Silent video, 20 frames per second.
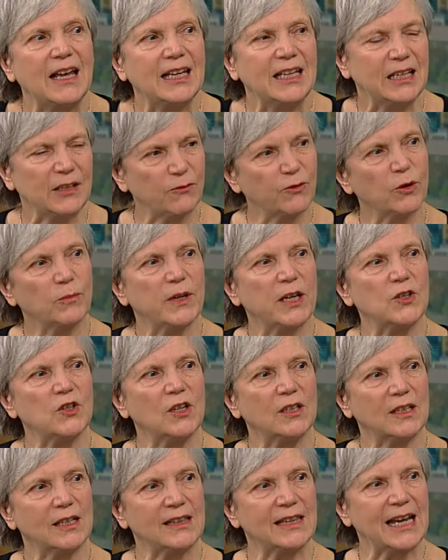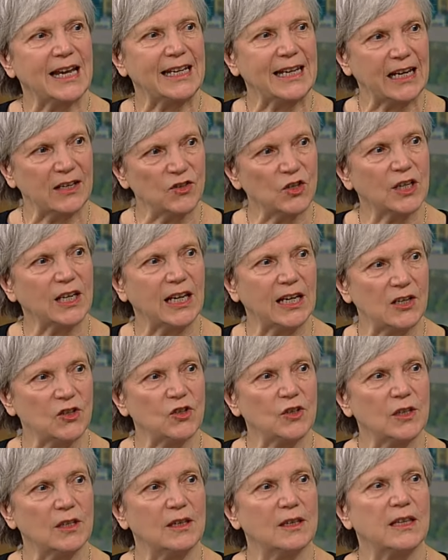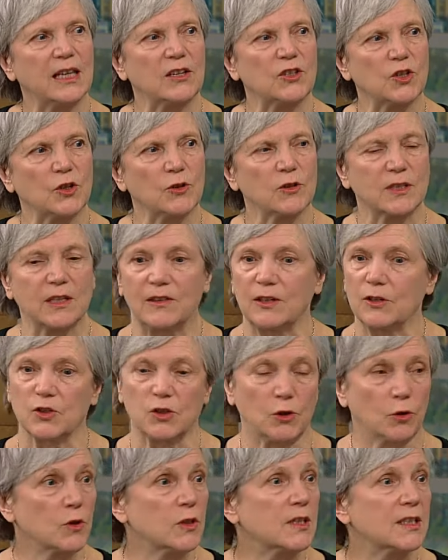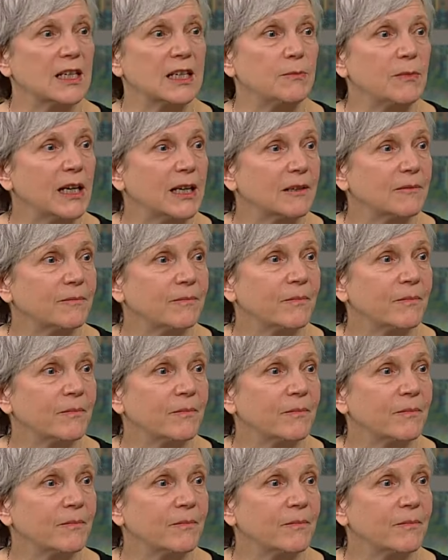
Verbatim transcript: information and that education that shows that there's no stigma,